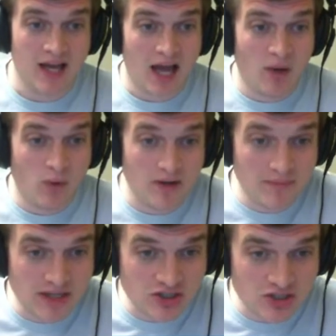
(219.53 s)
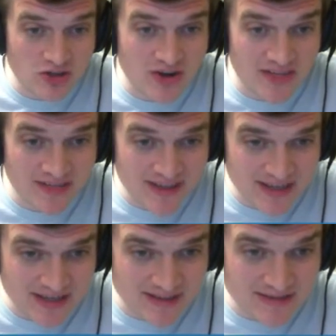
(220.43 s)
I want to make sure
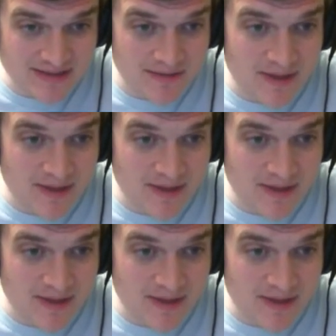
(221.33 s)
this